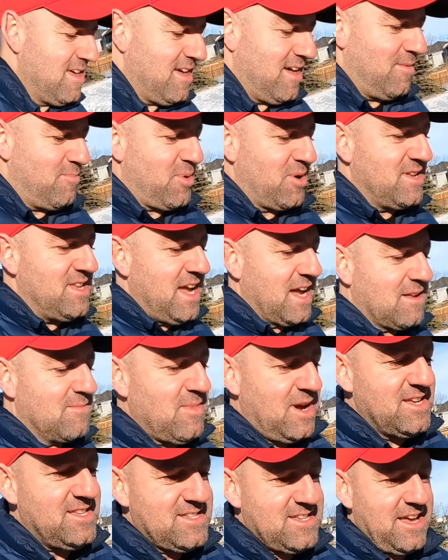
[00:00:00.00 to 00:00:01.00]
I'll protect
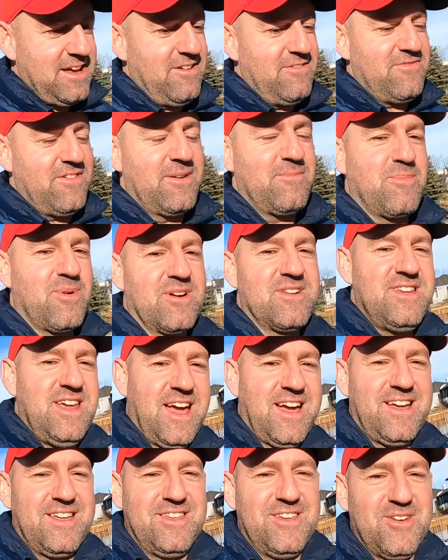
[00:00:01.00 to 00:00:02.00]
myself and
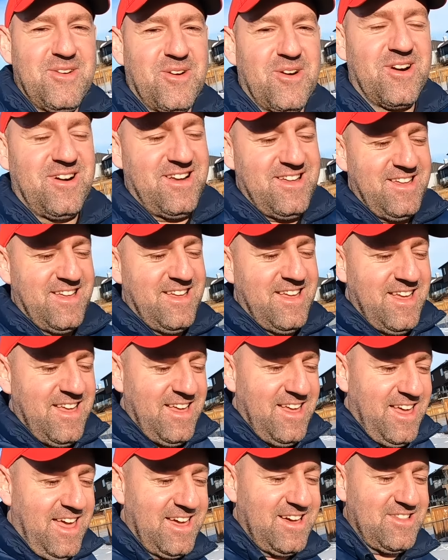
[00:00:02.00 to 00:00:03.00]
protect your
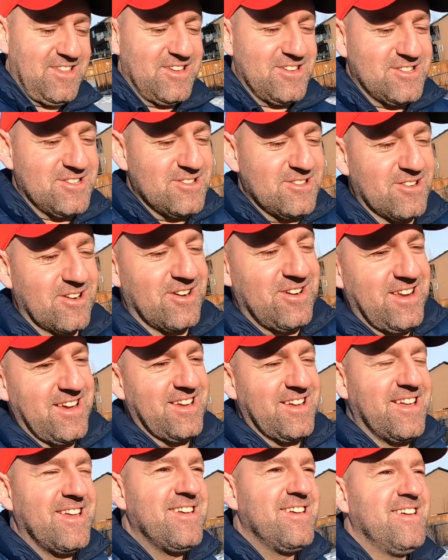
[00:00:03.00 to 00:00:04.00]
English
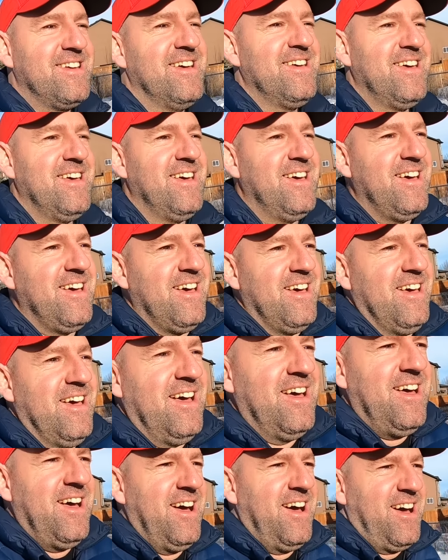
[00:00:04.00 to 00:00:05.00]
learning.
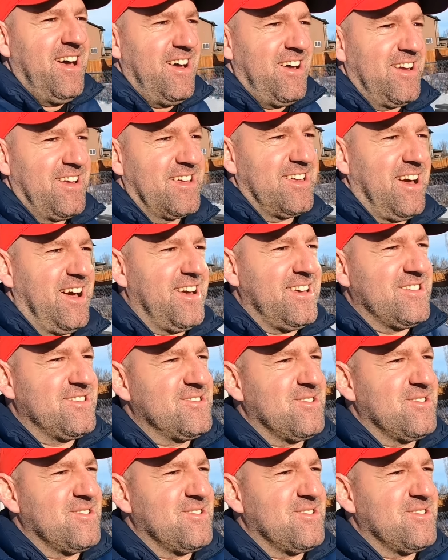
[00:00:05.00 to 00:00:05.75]
All right, guys.